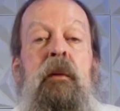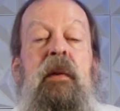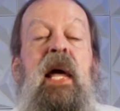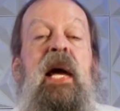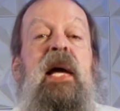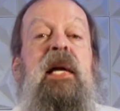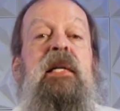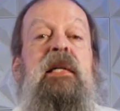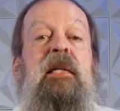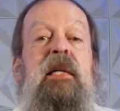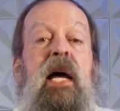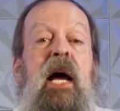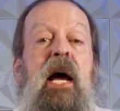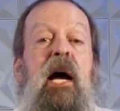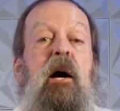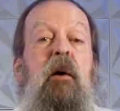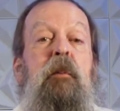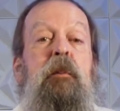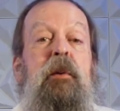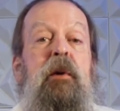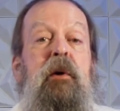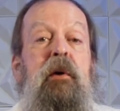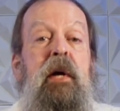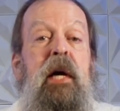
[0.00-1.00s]
things to
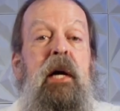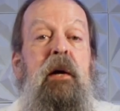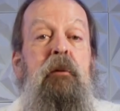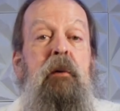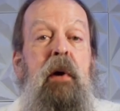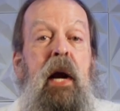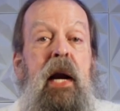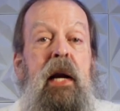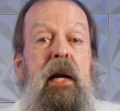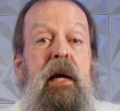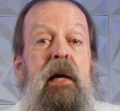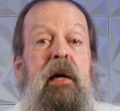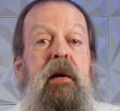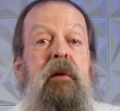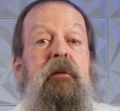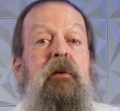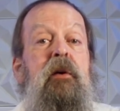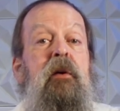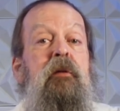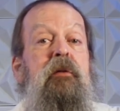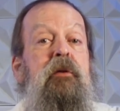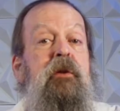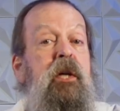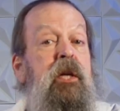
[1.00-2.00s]
help you get ready if
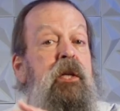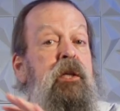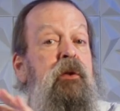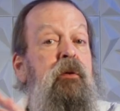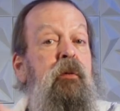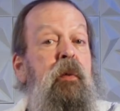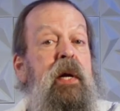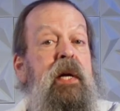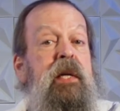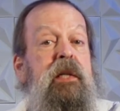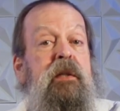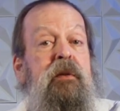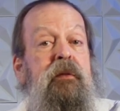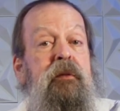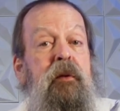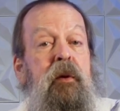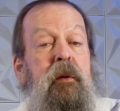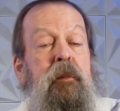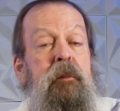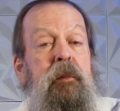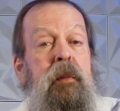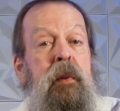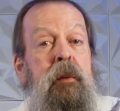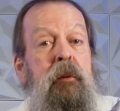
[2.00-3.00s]
you've just switched
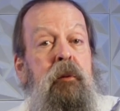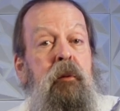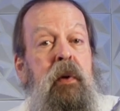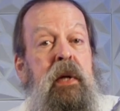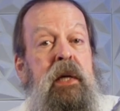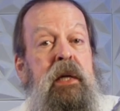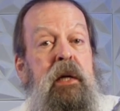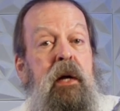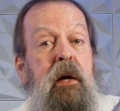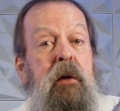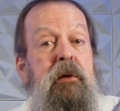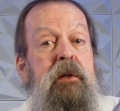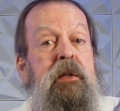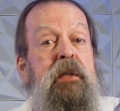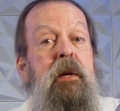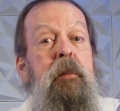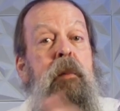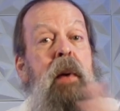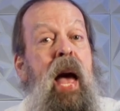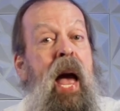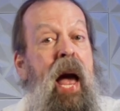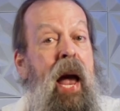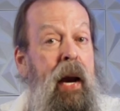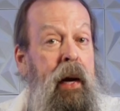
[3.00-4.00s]
from Windows to
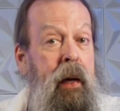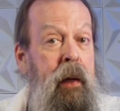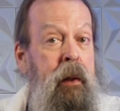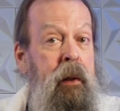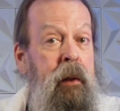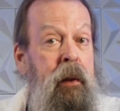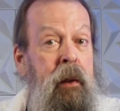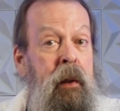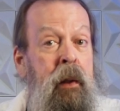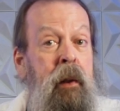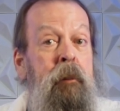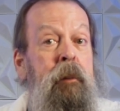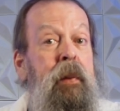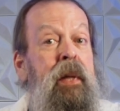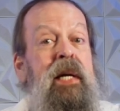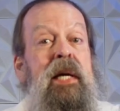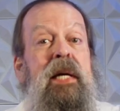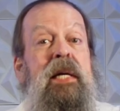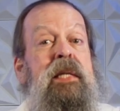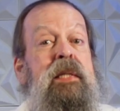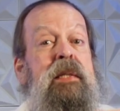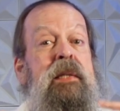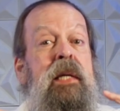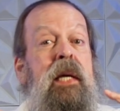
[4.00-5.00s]
Mac,
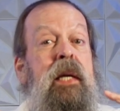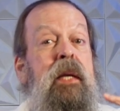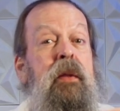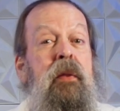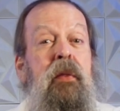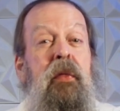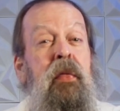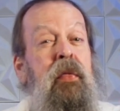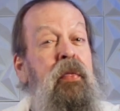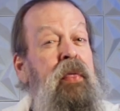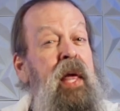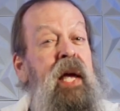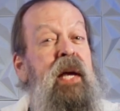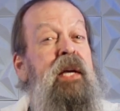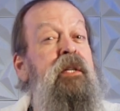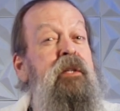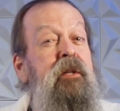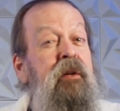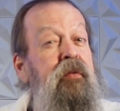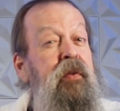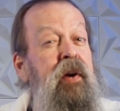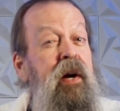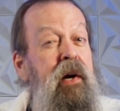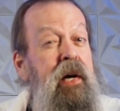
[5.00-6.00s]
because things
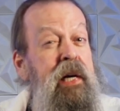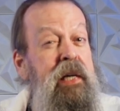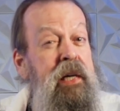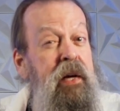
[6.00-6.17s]
are very